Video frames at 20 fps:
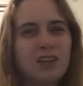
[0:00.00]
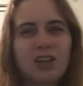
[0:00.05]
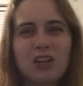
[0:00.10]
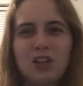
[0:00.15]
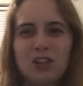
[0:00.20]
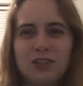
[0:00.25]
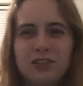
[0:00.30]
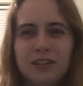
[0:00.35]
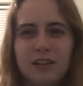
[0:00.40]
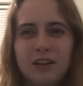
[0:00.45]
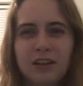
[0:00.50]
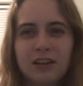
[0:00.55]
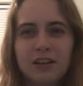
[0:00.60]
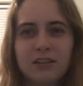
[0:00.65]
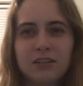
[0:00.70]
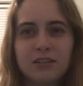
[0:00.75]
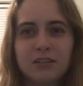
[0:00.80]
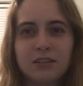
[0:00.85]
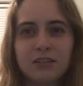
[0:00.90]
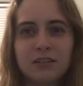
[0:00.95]
Kholinar?
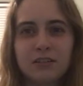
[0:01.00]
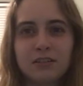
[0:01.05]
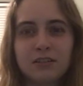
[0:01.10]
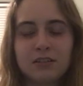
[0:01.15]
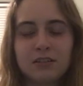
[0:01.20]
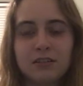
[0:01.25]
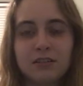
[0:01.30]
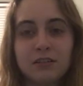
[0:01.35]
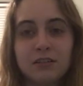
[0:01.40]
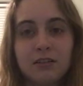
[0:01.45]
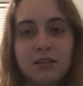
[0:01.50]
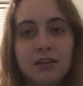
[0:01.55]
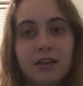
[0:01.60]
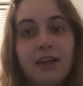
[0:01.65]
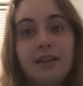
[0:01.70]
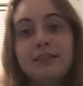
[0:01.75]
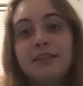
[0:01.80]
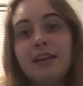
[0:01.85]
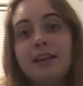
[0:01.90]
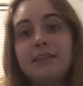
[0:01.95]

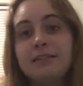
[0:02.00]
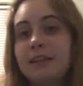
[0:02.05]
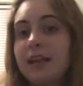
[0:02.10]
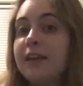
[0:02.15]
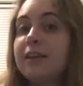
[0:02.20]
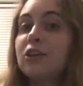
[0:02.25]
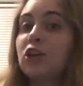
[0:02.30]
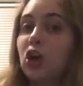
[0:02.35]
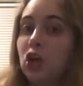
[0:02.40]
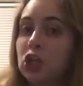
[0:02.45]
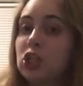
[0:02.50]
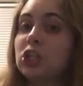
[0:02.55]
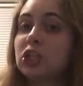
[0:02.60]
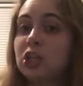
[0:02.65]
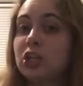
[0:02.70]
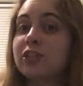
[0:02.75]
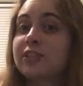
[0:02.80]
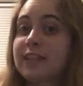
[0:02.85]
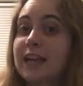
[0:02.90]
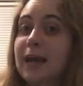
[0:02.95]
In
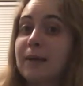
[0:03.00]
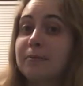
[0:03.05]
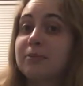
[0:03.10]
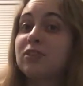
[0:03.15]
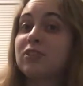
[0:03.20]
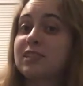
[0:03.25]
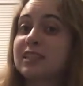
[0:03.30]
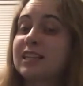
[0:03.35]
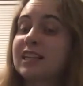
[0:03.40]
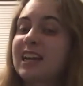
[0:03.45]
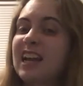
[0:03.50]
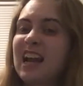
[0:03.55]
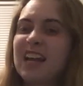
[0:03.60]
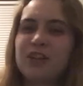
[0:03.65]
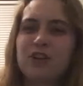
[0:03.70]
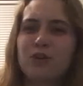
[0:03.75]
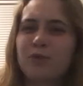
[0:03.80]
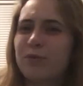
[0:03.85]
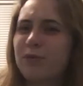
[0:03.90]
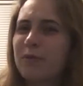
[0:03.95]
Kholinar's capital city. I
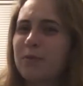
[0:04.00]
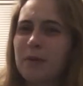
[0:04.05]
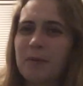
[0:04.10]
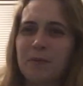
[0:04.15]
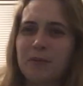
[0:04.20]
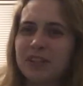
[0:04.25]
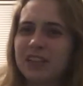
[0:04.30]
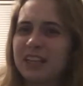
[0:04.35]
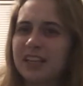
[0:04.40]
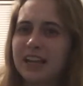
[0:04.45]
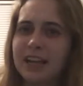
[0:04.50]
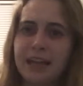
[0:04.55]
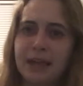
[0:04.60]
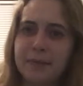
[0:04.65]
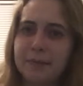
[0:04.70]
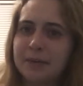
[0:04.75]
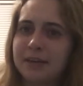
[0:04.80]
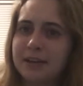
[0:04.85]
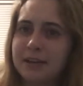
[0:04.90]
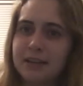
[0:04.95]
don't remember the
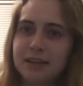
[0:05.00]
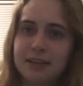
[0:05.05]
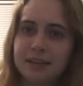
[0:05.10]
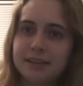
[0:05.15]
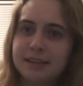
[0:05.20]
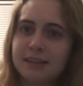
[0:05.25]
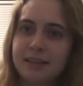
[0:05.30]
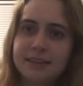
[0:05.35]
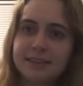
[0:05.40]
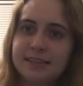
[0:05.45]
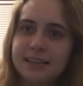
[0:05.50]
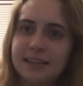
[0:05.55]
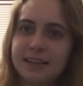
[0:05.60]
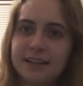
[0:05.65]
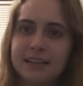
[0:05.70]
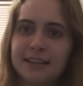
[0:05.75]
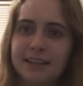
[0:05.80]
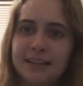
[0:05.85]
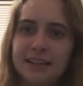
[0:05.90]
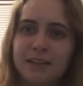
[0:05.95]
name. They said
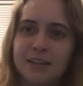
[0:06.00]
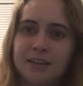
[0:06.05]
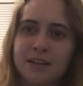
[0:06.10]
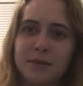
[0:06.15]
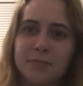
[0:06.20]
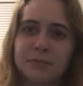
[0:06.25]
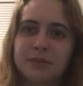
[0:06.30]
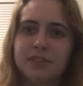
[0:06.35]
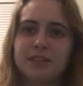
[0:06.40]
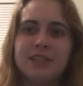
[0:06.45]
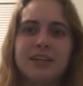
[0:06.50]
it like a couple of